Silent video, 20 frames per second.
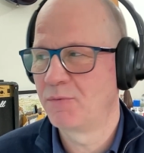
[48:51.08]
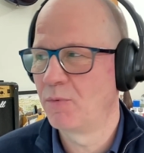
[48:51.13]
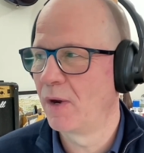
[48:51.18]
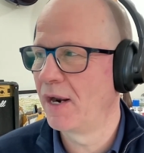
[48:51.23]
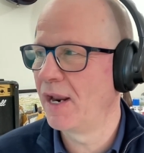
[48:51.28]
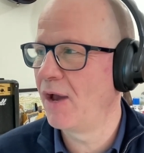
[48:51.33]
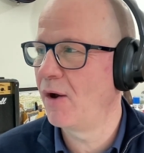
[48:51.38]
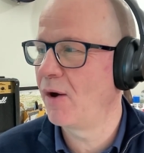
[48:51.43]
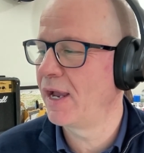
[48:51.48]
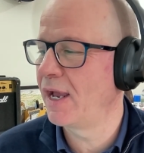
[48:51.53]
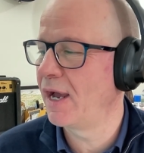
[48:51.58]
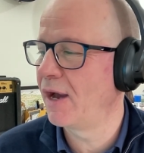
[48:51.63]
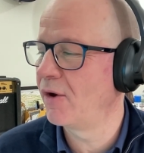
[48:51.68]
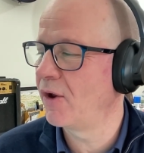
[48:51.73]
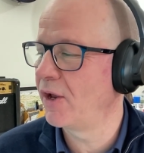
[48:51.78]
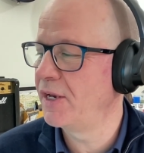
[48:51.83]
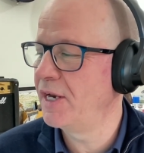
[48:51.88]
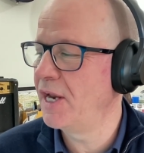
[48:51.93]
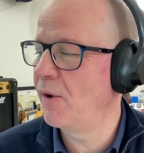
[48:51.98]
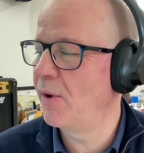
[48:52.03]
Well, no,
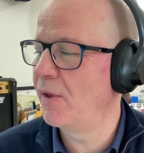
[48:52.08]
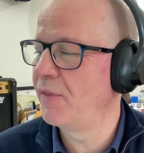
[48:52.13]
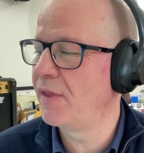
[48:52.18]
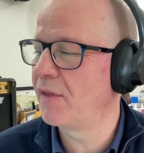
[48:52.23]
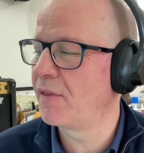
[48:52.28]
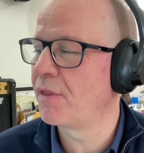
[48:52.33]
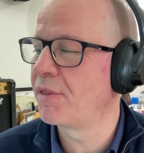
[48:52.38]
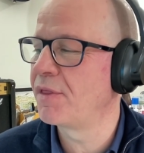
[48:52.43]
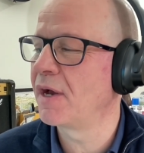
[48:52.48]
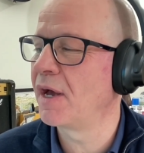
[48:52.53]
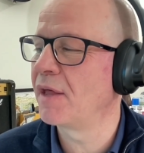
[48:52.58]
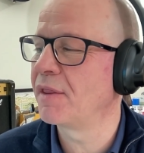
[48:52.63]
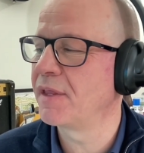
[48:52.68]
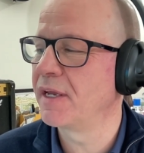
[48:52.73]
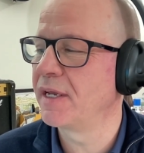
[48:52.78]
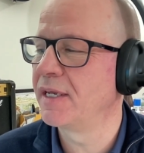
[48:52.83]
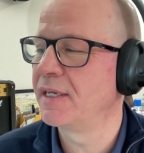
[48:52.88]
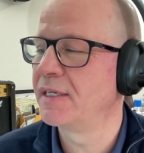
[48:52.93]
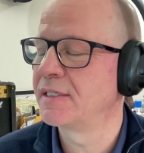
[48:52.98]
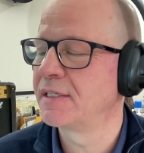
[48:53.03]
the other thing I
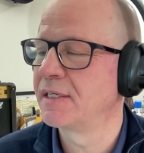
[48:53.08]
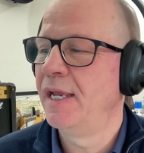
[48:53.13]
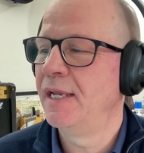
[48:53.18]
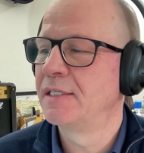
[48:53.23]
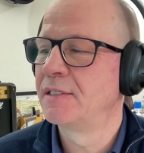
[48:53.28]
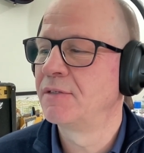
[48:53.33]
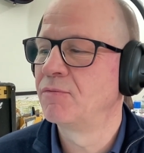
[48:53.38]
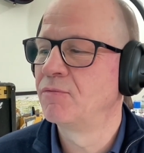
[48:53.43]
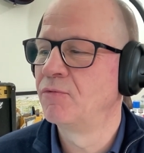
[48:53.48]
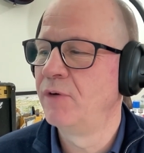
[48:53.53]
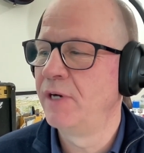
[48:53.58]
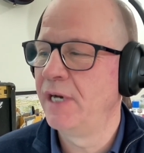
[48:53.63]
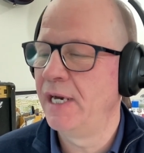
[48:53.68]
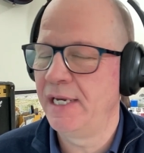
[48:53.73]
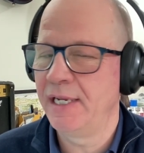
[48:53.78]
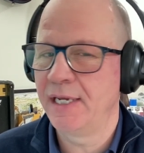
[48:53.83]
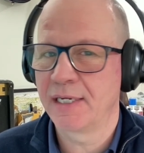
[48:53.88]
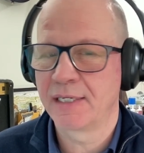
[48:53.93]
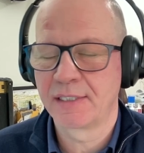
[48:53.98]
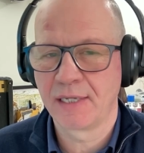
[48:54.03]
think is
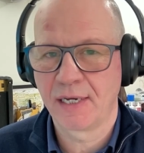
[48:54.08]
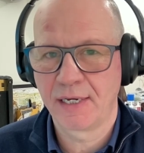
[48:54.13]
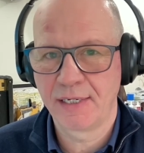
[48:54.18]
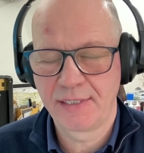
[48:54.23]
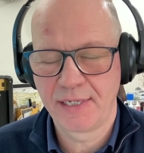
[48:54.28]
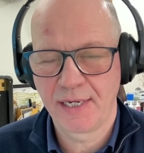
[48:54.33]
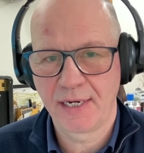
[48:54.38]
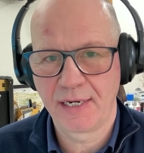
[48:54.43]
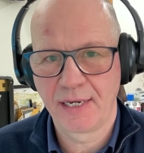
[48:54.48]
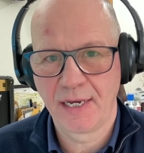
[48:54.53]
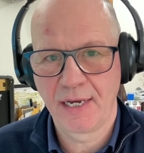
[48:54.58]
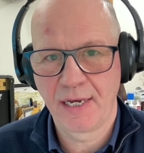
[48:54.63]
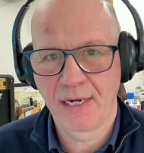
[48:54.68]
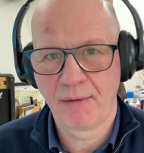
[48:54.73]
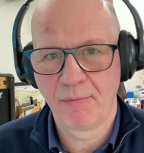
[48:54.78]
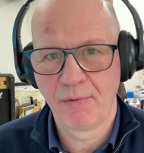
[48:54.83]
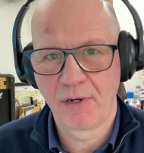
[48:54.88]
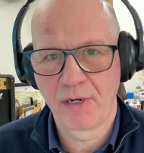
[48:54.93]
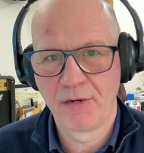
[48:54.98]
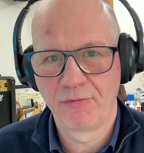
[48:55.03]
really exciting, and
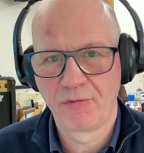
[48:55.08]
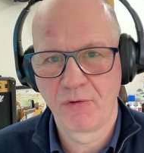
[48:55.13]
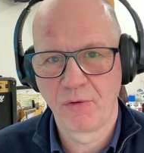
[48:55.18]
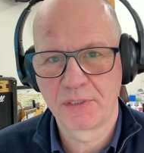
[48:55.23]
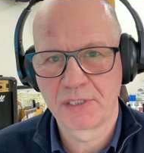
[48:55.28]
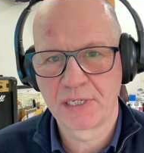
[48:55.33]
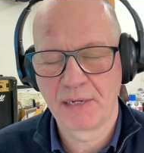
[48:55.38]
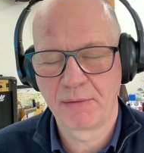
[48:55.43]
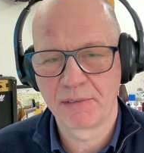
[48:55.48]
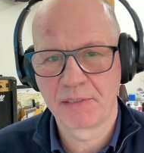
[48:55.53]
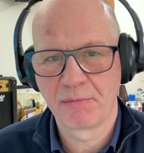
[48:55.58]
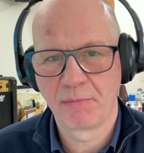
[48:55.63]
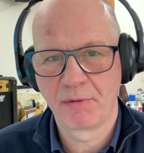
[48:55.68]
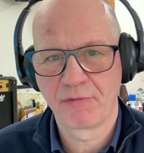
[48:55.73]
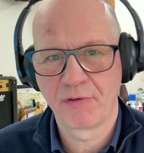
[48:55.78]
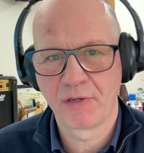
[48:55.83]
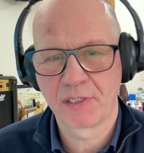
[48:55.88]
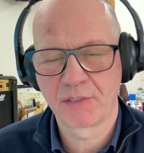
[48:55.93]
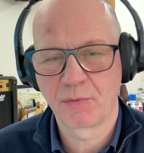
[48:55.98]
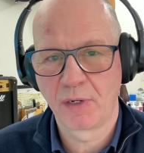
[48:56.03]
I'm looking forward to coming to my
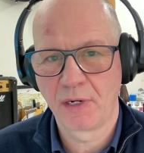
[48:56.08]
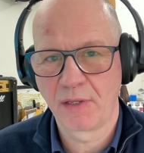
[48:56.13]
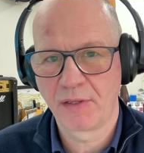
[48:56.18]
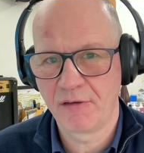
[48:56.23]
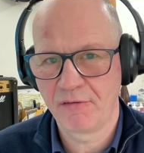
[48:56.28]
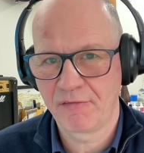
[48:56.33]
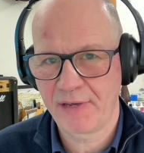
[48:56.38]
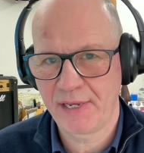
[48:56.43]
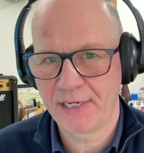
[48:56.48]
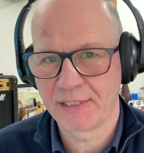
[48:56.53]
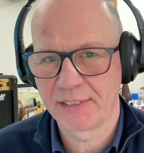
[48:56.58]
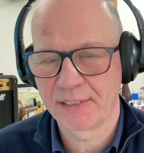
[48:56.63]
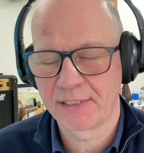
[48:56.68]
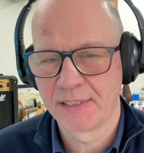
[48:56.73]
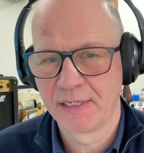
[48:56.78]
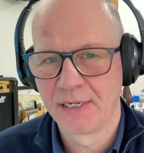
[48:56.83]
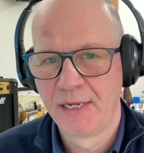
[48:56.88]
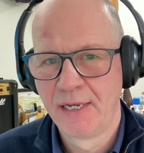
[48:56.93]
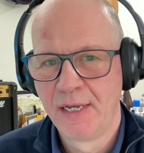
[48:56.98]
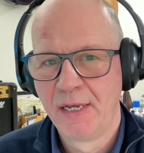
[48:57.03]
first one of the events,
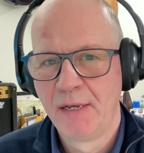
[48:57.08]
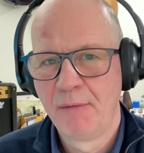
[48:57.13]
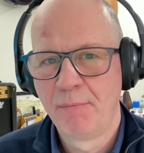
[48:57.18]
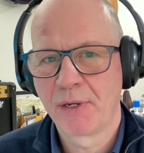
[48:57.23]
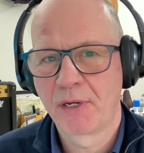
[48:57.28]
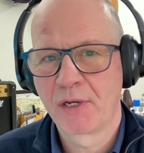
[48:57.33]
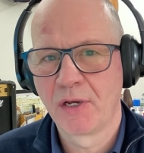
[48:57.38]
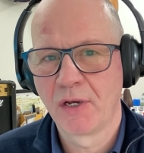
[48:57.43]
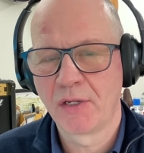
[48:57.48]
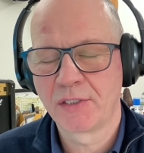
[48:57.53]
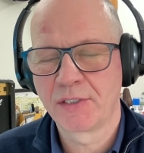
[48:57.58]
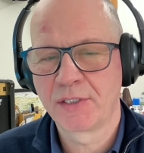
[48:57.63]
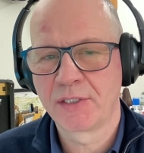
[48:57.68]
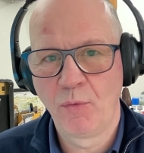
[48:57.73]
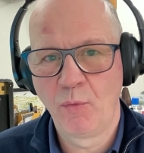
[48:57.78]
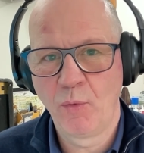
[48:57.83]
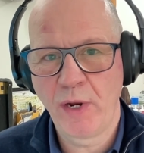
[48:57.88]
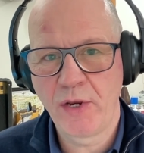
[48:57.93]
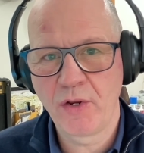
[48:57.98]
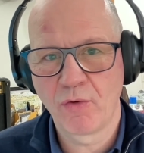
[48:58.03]
because
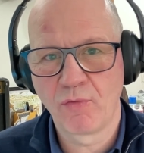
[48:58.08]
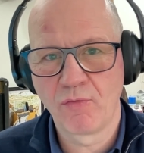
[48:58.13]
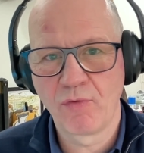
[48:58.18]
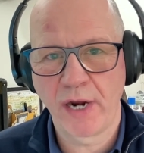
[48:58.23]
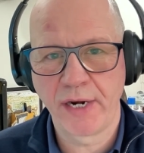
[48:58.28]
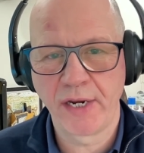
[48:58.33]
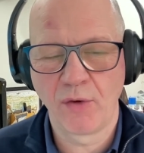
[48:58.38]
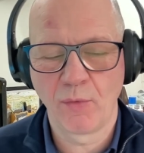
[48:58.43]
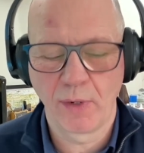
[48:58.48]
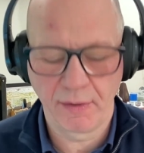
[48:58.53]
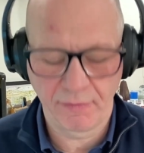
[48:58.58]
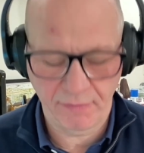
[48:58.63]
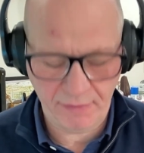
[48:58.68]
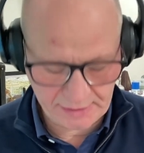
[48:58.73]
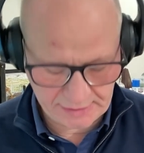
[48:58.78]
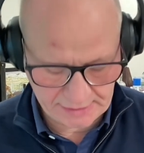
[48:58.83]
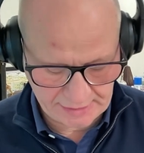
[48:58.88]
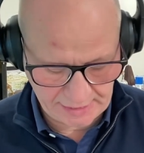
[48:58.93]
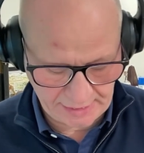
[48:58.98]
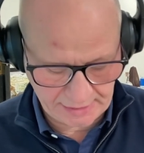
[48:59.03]
when you're running one of
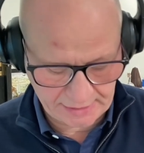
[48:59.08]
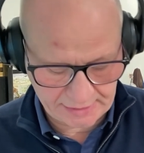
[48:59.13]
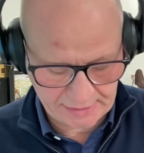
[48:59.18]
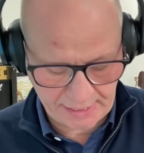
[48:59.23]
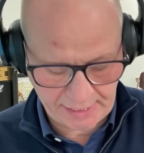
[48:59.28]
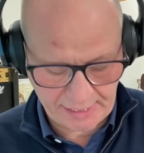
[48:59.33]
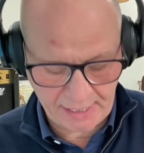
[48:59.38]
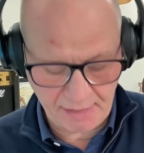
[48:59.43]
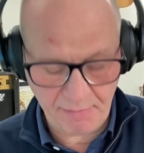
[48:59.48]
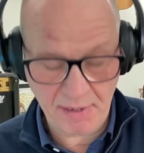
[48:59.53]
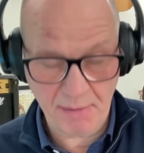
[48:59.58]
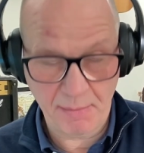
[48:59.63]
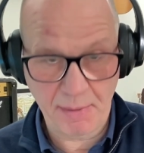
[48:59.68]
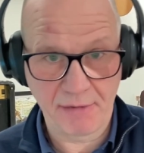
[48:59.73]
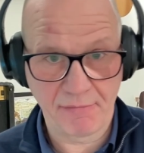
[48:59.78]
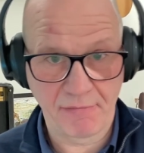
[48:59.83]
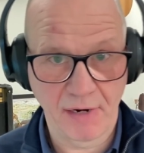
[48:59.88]
these things, it can be a bit of